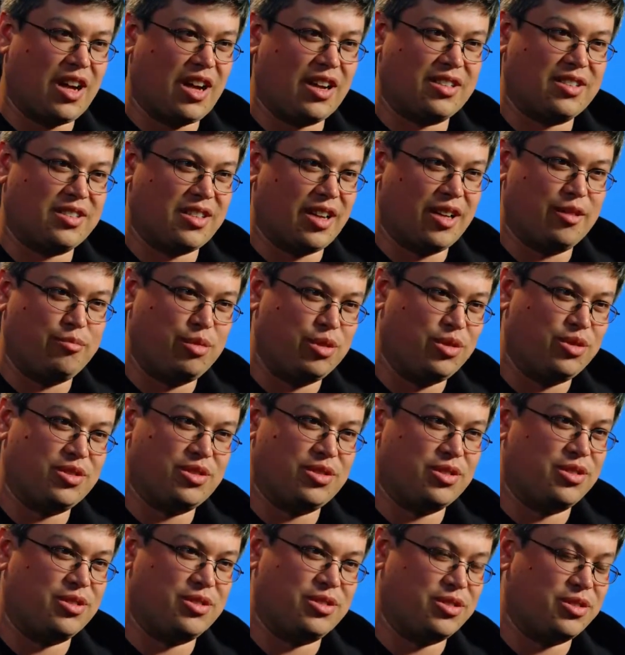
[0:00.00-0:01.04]
oxide
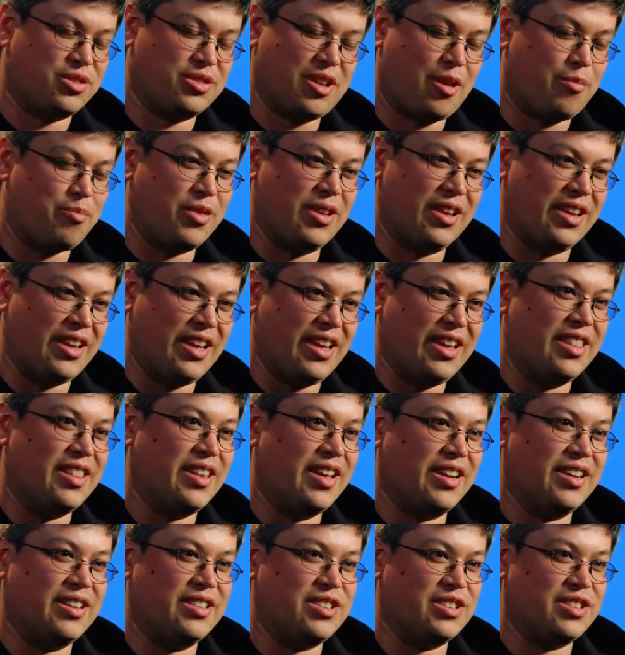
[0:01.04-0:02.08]
boosters or something in
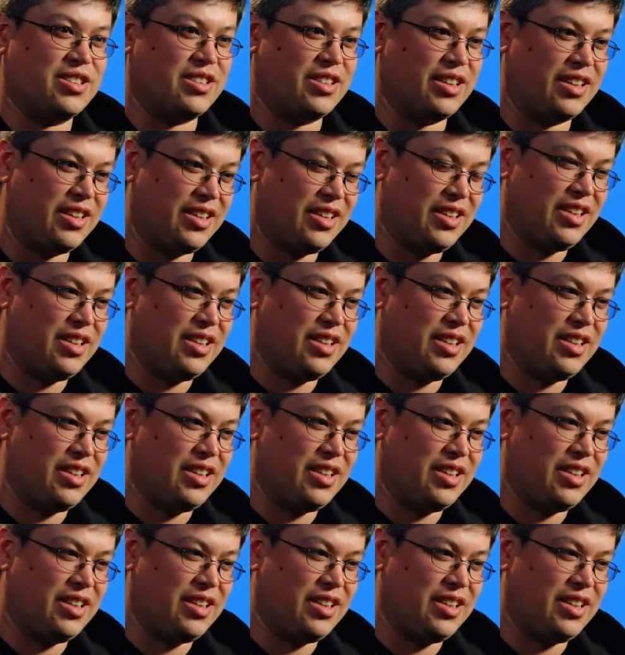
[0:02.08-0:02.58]
there just to